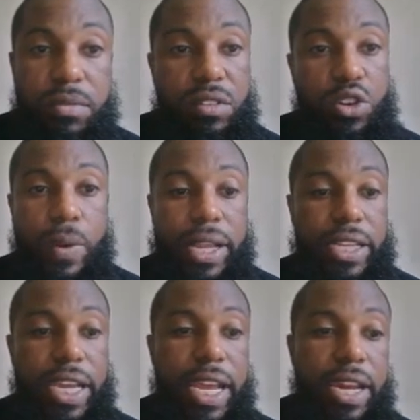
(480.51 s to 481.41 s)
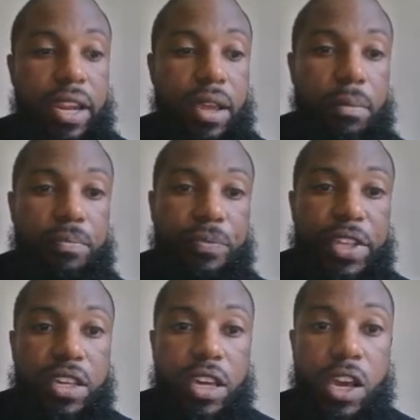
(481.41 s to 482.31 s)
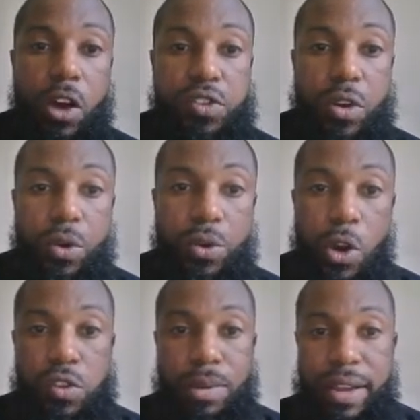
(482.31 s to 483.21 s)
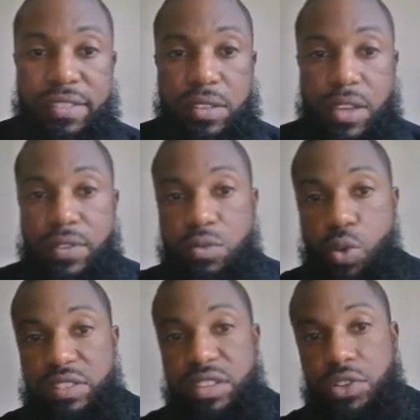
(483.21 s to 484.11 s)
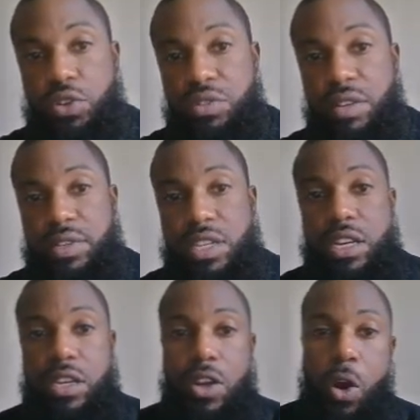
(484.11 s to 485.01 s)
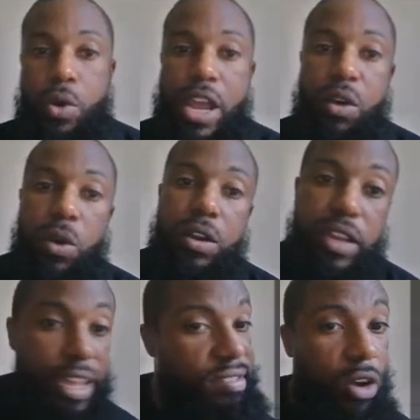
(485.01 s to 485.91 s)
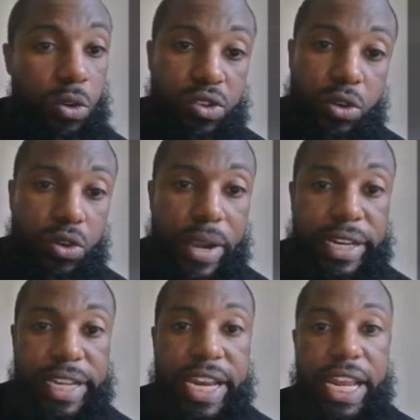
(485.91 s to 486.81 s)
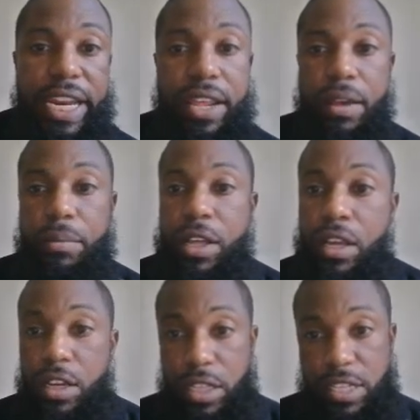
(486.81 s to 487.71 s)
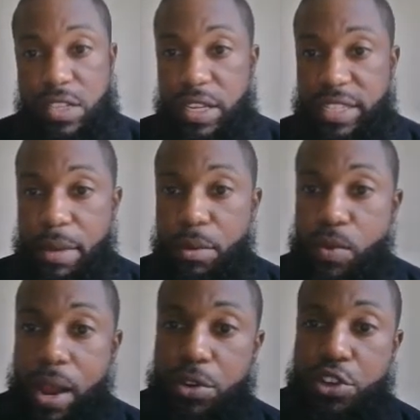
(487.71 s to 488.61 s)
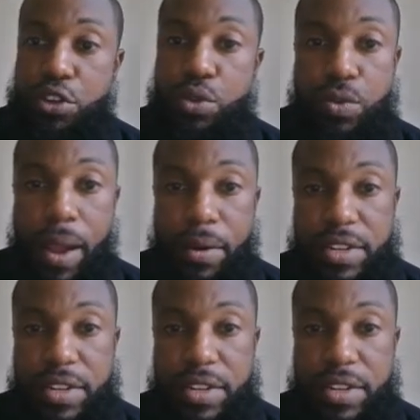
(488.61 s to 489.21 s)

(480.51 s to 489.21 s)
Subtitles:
It's directly connected to him. He also knows about the 172.17.0 network. That's also directly connected to him. Let's examine router 2's routing